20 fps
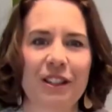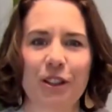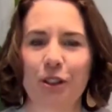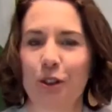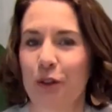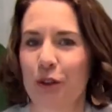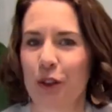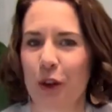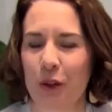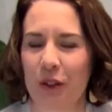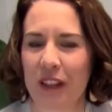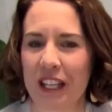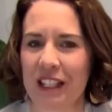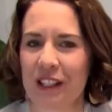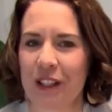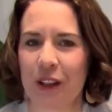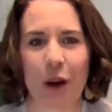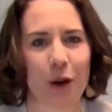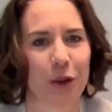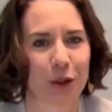that you've got
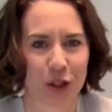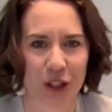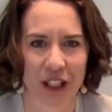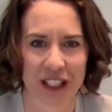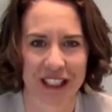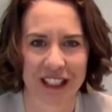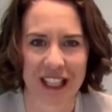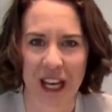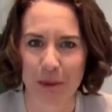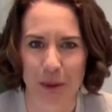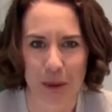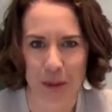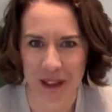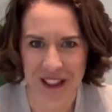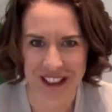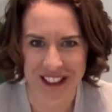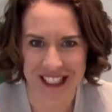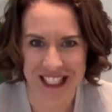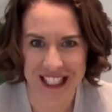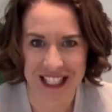these coaching
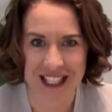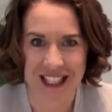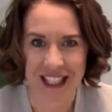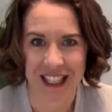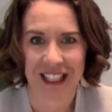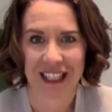capabilities?